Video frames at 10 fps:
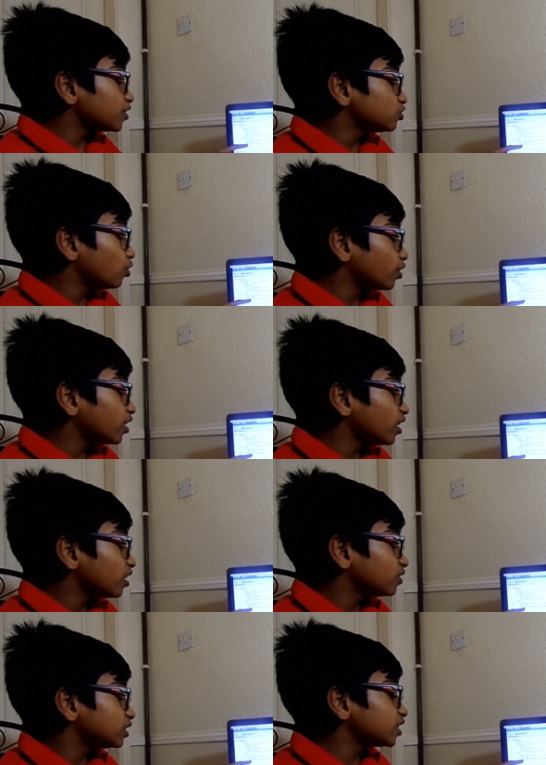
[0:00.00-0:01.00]
gonna
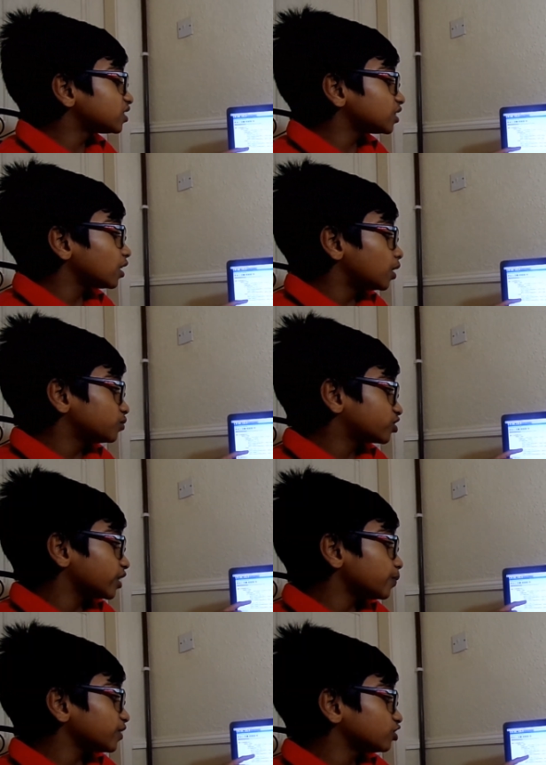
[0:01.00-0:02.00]

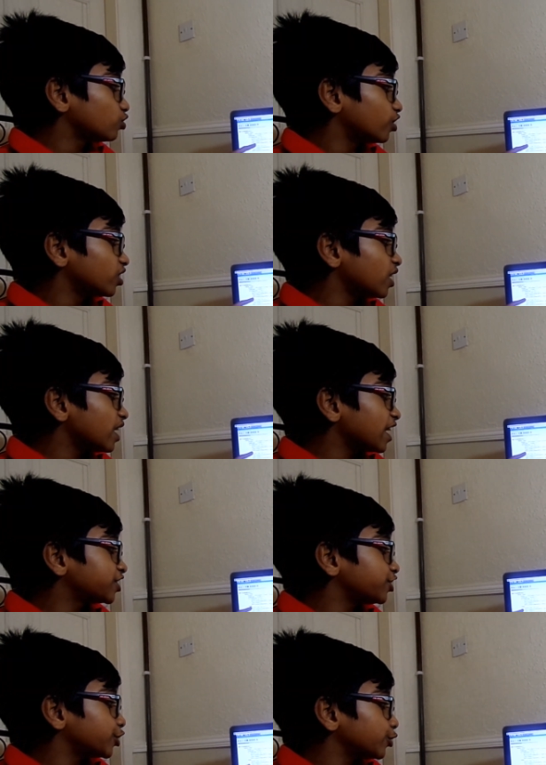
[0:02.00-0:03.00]
script is gonna
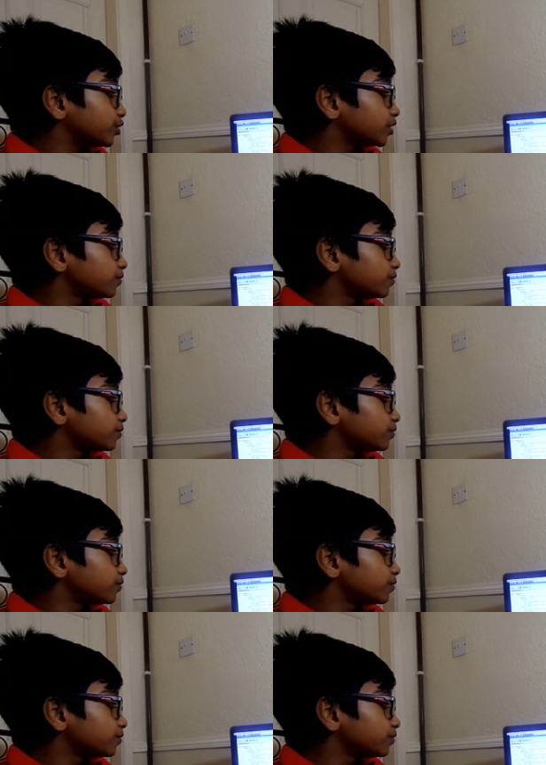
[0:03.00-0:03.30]
execute.